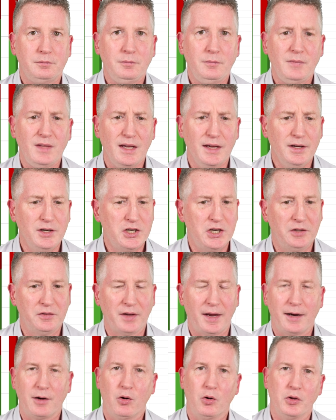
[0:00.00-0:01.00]
and she's
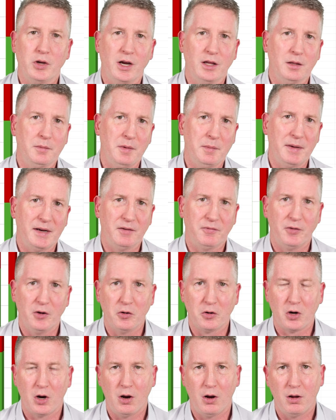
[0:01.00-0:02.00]
like, "Hold on, let me make a phone
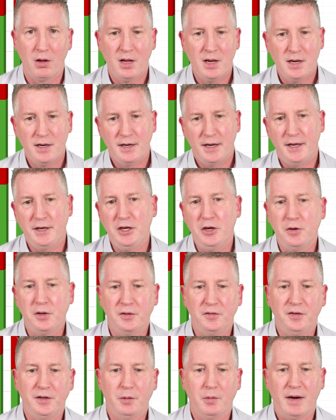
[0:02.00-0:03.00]
call," and you can
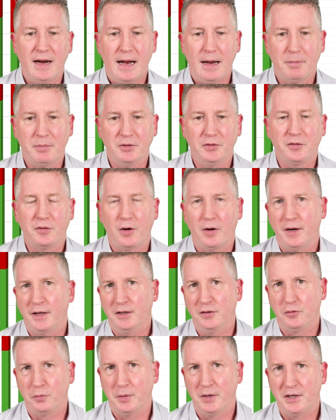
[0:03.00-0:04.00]
see what happens starting in
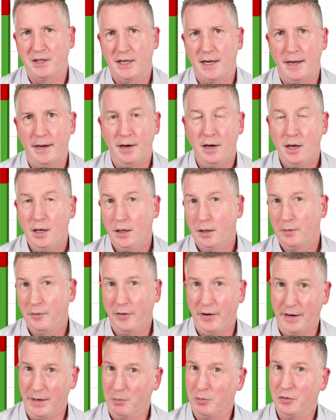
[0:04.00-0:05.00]
sprint 10. We're
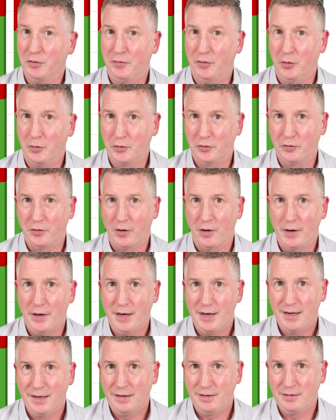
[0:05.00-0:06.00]
able to focus on
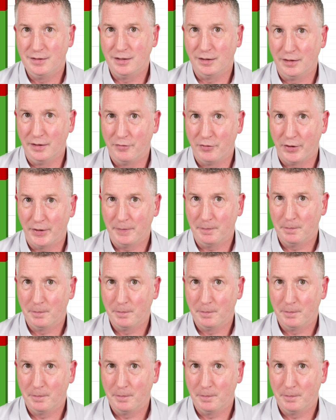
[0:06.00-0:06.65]
delivering.